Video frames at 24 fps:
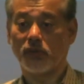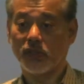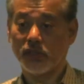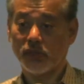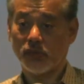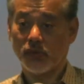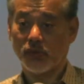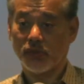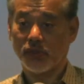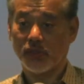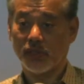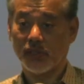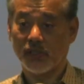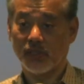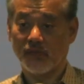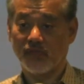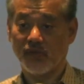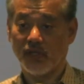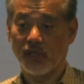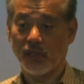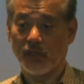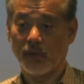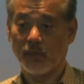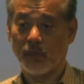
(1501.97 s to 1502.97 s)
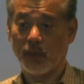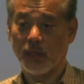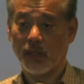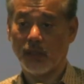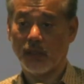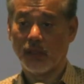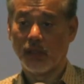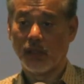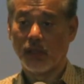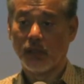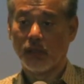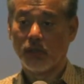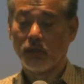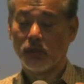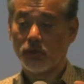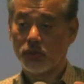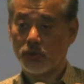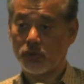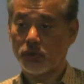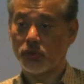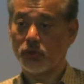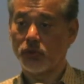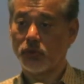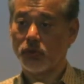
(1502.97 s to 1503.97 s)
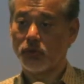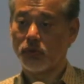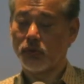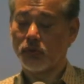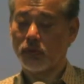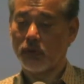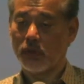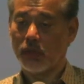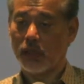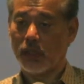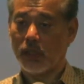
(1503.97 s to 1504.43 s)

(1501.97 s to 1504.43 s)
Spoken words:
resources available through